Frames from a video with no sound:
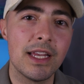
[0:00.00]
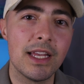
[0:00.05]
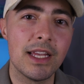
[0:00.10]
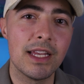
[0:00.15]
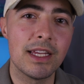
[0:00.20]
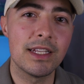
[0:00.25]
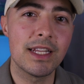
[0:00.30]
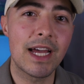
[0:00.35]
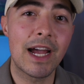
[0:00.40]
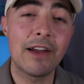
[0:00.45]

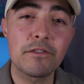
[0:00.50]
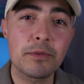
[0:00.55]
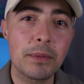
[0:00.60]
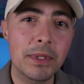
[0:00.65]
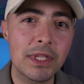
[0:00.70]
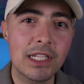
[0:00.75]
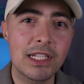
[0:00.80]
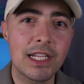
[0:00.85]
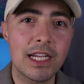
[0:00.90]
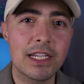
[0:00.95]
And I've
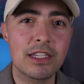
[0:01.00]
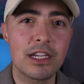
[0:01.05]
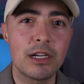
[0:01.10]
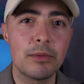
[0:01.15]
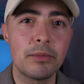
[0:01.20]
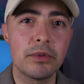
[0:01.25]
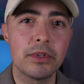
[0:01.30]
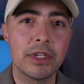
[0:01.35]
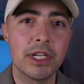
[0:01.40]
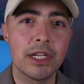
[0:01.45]
spent the last
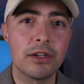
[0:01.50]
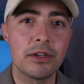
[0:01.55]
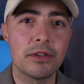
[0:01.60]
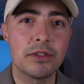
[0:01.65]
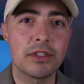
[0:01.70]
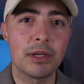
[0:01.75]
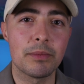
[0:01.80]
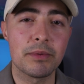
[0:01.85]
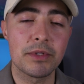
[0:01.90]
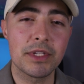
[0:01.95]
couple of
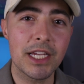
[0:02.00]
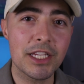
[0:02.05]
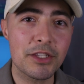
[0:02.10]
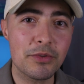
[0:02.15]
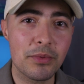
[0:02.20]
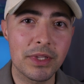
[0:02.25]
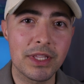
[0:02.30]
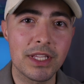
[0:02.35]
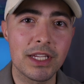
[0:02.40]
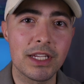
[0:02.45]
years
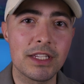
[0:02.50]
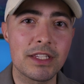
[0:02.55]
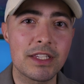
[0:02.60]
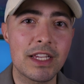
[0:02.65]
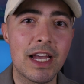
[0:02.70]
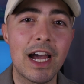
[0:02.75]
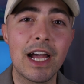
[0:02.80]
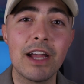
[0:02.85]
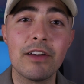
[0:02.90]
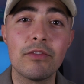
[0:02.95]
obsessed with
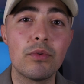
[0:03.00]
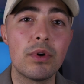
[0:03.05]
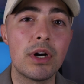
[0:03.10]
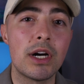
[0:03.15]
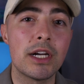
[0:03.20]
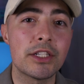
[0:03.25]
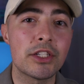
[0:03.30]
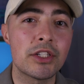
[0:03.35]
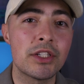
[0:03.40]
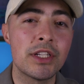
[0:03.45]
this. I've
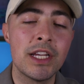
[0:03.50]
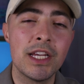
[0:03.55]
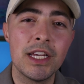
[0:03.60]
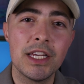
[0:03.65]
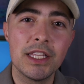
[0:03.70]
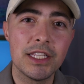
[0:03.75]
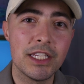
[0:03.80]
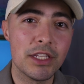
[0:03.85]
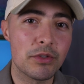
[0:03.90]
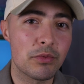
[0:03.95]
watched
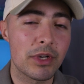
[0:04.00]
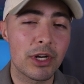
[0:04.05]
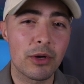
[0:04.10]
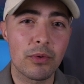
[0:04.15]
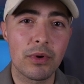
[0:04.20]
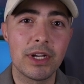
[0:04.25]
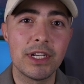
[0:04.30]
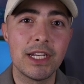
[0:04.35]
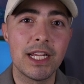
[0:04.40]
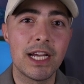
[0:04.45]
these
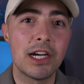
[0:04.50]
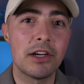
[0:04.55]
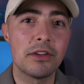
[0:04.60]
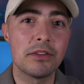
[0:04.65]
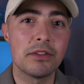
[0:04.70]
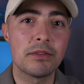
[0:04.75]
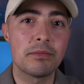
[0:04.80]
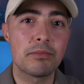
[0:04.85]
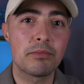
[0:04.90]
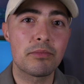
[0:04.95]
rig
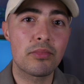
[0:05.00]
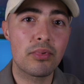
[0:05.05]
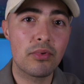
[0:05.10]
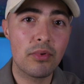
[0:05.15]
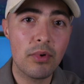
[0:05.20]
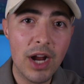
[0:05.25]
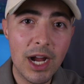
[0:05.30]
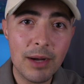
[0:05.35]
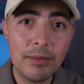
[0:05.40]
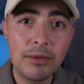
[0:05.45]
rundowns
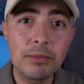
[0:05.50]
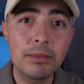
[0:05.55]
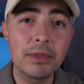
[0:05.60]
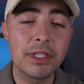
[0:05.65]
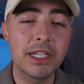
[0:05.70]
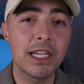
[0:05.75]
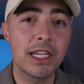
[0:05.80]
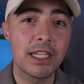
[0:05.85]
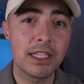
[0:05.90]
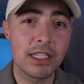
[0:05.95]

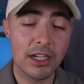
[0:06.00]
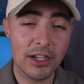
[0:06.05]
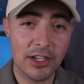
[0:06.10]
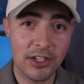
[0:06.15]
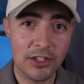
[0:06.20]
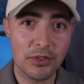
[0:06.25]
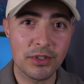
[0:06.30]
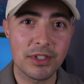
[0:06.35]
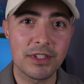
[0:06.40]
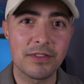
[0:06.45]
probably in the
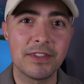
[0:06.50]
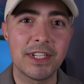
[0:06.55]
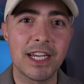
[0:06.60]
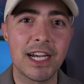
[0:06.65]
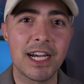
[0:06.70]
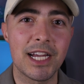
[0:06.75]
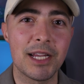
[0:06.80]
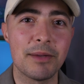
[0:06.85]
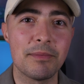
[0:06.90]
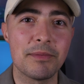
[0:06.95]
hundreds of
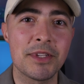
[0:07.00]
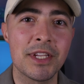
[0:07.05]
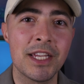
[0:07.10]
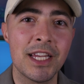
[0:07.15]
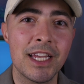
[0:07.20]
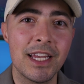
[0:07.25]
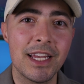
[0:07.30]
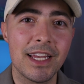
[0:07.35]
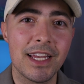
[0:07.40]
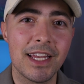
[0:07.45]
times,
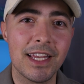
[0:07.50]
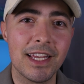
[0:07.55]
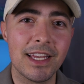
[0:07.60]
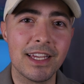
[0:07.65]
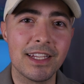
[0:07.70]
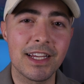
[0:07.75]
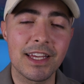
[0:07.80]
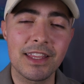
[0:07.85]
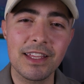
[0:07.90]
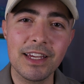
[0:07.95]

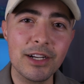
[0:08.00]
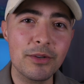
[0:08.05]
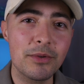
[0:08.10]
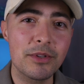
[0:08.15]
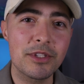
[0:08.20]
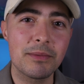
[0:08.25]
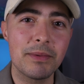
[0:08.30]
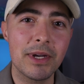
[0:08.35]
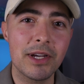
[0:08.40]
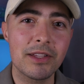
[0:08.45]
and I thought
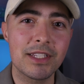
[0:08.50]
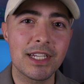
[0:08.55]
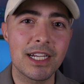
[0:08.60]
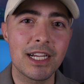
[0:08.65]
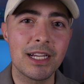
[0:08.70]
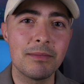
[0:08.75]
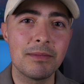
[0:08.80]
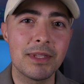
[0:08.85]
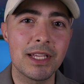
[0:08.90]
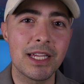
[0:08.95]
it was about
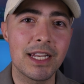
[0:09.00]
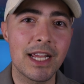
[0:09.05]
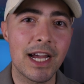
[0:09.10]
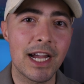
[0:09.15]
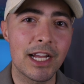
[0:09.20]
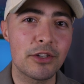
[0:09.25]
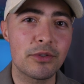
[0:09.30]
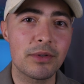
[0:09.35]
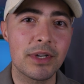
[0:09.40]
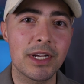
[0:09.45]
time that
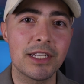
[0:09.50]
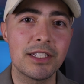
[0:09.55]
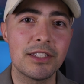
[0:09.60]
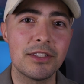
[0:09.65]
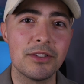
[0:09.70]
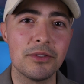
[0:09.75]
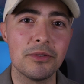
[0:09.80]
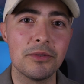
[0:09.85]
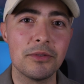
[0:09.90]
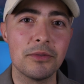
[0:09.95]
I
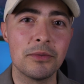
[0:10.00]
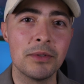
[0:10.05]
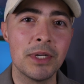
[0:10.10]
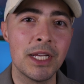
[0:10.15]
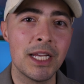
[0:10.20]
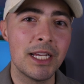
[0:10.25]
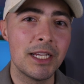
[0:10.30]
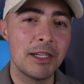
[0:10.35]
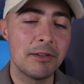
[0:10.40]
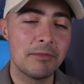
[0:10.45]
tried
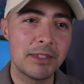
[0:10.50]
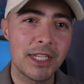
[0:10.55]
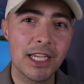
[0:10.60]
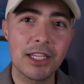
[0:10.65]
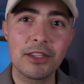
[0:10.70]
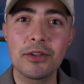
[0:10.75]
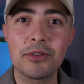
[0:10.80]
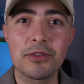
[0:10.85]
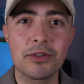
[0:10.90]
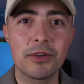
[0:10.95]
to
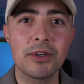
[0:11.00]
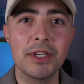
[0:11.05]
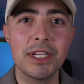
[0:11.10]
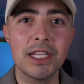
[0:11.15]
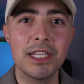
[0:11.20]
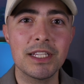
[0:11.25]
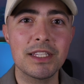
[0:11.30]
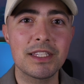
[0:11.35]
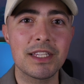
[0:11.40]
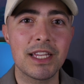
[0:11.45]
take those
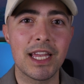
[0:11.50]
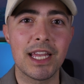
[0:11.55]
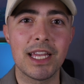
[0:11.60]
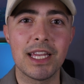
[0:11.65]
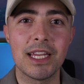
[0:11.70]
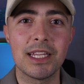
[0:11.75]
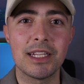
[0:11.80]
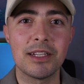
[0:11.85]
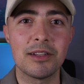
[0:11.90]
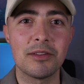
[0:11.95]
learnings
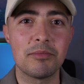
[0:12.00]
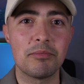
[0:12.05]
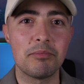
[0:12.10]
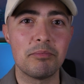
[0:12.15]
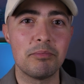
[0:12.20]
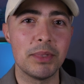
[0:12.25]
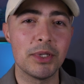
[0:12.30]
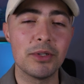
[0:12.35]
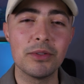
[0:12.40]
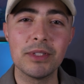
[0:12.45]
and
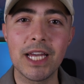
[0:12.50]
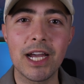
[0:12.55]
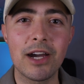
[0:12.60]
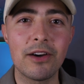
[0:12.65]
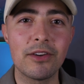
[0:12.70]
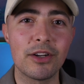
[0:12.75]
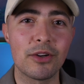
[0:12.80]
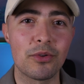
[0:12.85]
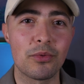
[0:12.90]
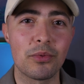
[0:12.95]
build
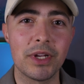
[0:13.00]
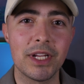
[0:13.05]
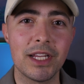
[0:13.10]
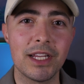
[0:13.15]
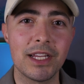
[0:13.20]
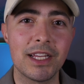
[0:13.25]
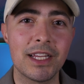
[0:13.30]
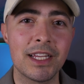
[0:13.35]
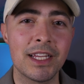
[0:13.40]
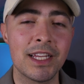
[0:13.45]
out a
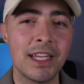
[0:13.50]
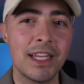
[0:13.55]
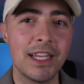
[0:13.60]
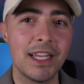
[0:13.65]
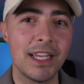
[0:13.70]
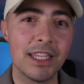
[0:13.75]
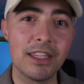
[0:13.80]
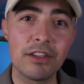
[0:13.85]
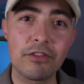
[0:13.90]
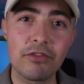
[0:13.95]
rig
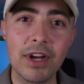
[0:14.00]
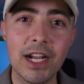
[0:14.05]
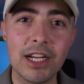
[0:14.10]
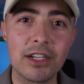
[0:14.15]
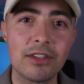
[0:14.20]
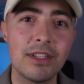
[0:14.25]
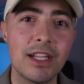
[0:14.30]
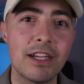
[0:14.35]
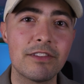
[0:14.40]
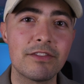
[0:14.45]
in the
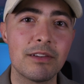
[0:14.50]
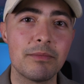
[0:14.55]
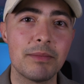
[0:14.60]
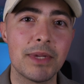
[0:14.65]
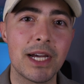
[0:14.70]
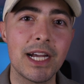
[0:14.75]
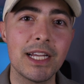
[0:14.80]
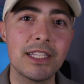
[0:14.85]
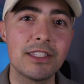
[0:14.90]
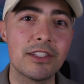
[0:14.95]
Fractal
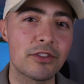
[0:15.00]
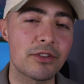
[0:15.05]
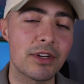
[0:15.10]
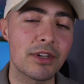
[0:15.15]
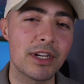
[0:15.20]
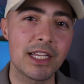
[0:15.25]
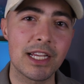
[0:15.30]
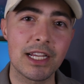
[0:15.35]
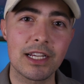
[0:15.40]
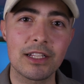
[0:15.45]
FM9 to
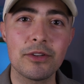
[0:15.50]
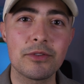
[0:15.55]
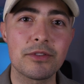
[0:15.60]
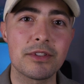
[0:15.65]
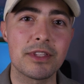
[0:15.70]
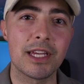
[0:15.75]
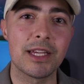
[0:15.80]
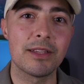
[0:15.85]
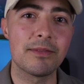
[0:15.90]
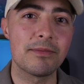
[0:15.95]
try to get
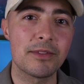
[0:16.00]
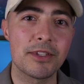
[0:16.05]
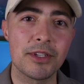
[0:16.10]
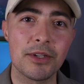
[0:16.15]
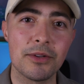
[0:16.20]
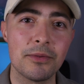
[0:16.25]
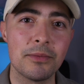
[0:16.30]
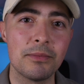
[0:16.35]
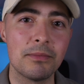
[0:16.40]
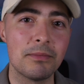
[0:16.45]
close to that.
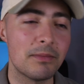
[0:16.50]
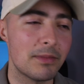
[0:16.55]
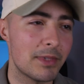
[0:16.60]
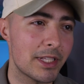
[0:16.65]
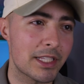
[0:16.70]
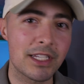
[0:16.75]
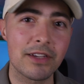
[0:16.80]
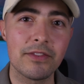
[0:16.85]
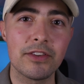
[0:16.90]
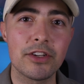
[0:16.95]
So
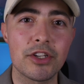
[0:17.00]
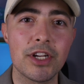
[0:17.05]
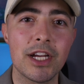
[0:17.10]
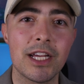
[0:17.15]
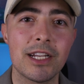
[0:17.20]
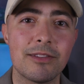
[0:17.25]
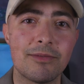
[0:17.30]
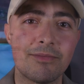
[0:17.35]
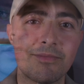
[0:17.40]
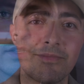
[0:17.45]
let's give it a
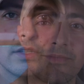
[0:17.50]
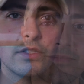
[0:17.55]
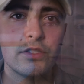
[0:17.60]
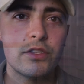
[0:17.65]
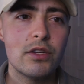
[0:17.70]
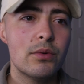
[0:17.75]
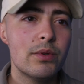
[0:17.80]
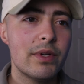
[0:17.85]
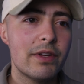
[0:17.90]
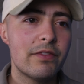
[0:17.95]
shot.
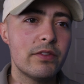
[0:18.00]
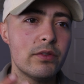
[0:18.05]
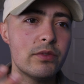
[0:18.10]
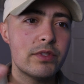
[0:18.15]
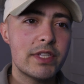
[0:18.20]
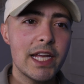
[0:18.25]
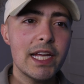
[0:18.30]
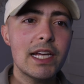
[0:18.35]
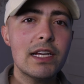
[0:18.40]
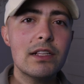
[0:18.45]
So if
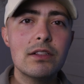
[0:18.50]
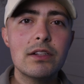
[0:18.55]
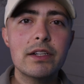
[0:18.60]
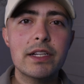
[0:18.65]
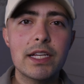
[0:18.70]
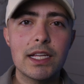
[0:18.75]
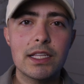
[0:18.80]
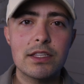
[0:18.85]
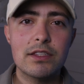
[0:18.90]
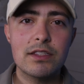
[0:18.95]
you take a
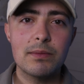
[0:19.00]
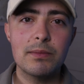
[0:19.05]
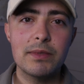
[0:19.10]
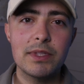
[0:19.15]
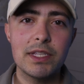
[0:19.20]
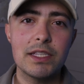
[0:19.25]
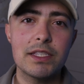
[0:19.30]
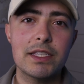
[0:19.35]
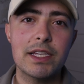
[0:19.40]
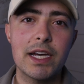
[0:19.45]
look at
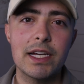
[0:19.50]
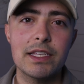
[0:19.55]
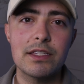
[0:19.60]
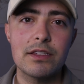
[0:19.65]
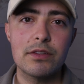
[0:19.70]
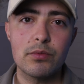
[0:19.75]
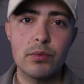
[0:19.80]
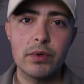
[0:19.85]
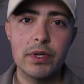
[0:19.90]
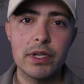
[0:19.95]
some of these
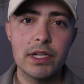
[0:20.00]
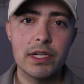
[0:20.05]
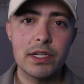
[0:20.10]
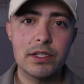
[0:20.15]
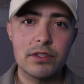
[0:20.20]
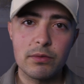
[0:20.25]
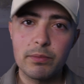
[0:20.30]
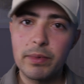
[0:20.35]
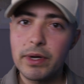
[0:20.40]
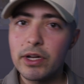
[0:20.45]
guys'
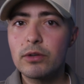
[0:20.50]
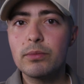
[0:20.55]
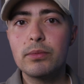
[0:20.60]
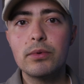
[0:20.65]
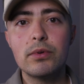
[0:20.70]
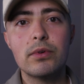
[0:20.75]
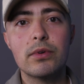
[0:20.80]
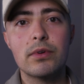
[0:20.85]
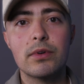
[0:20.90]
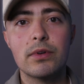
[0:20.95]
rigs, their pedal
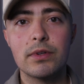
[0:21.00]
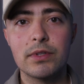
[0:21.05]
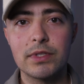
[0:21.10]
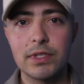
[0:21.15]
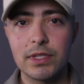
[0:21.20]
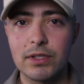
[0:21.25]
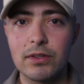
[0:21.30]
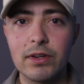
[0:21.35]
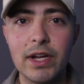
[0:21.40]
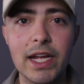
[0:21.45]

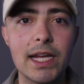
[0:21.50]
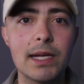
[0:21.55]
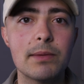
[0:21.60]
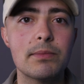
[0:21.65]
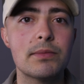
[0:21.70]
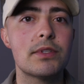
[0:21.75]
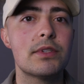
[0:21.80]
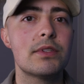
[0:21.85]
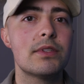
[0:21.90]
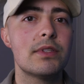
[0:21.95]
boards and their
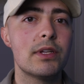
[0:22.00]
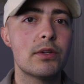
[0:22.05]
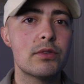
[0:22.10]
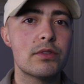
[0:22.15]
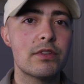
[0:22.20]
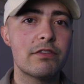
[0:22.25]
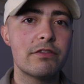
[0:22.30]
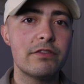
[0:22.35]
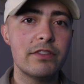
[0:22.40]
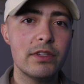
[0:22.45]
amps,
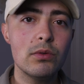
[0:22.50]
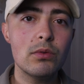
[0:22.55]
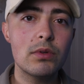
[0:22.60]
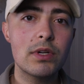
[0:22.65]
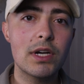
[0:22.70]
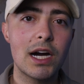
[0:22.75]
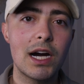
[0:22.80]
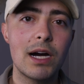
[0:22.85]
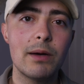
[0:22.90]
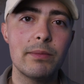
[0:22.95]
there's a few
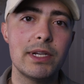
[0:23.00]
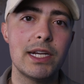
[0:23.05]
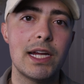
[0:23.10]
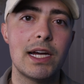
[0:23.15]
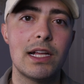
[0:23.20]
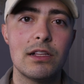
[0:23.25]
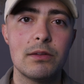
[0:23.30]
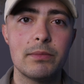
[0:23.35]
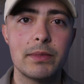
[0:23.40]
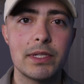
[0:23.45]
common
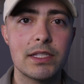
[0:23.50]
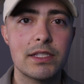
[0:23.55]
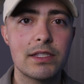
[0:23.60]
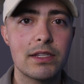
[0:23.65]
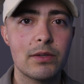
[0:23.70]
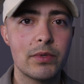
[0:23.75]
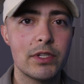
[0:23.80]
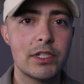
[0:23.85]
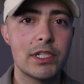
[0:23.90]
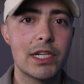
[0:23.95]

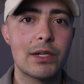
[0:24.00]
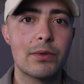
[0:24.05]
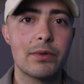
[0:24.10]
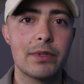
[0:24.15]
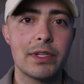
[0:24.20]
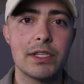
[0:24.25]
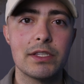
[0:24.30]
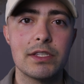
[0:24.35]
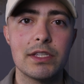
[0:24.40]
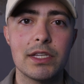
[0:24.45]
elements that we
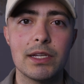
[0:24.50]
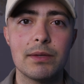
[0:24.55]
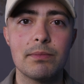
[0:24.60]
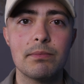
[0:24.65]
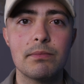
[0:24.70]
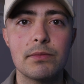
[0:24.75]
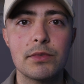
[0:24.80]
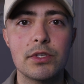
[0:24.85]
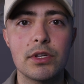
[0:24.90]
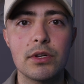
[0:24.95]
generally
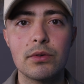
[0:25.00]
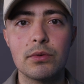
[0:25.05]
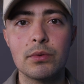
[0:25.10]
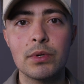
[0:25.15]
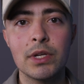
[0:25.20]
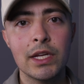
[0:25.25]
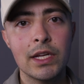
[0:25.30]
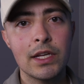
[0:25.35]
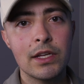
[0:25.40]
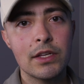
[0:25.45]
see.
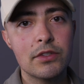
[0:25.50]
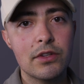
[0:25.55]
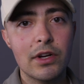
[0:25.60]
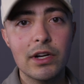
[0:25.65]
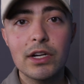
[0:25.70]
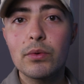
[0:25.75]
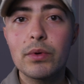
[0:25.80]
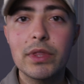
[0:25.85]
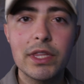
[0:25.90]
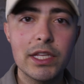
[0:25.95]
So
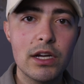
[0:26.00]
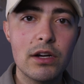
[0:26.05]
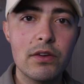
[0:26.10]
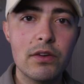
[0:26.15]
starting with the